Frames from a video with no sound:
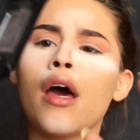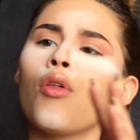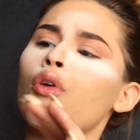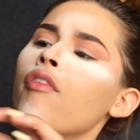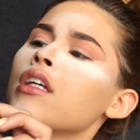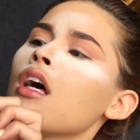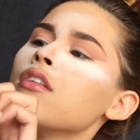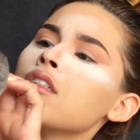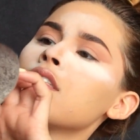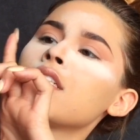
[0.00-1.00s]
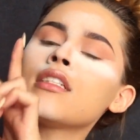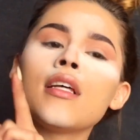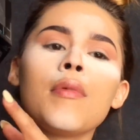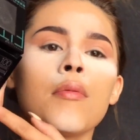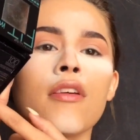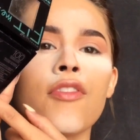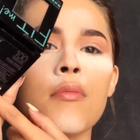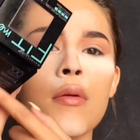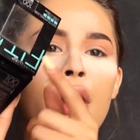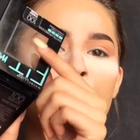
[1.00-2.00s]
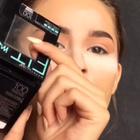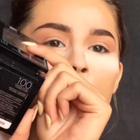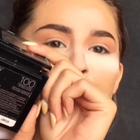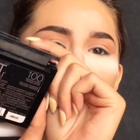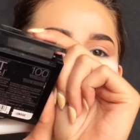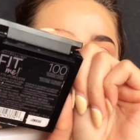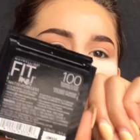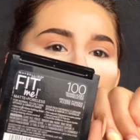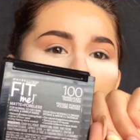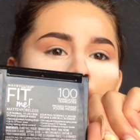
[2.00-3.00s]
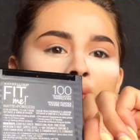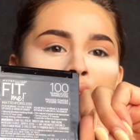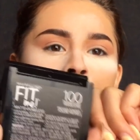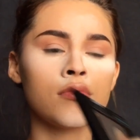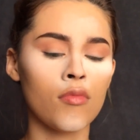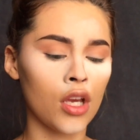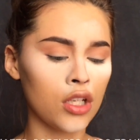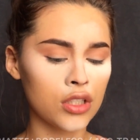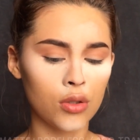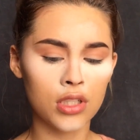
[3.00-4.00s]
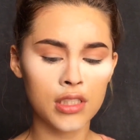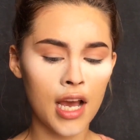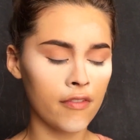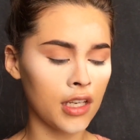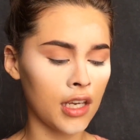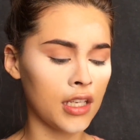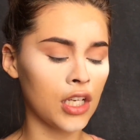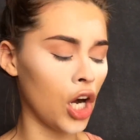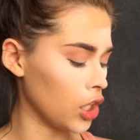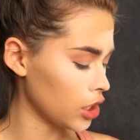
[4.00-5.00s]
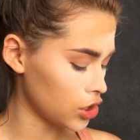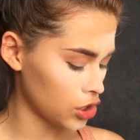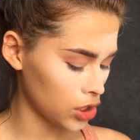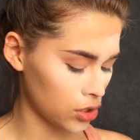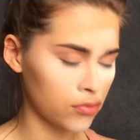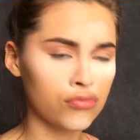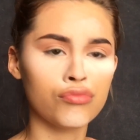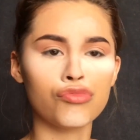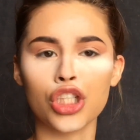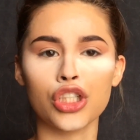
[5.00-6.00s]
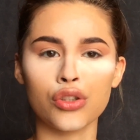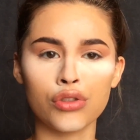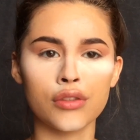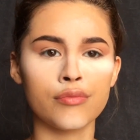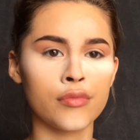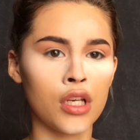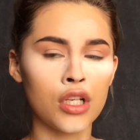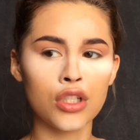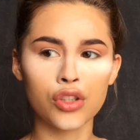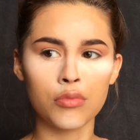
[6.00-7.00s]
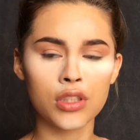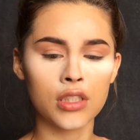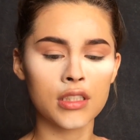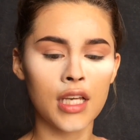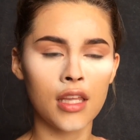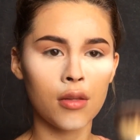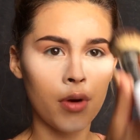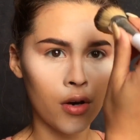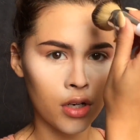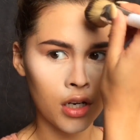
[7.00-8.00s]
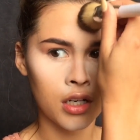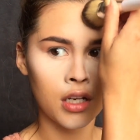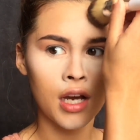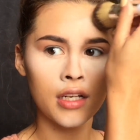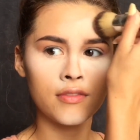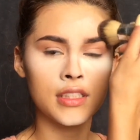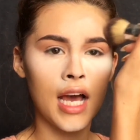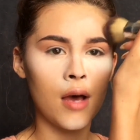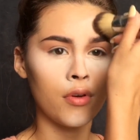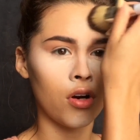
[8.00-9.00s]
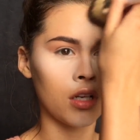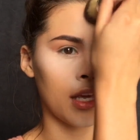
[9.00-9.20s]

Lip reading: I don't know if I said this. This is the Maybelline Fit Me powder in translucent. So it doesn't have any color. It's just translucent. So I'm just gonna take the powder and kind of dab it on.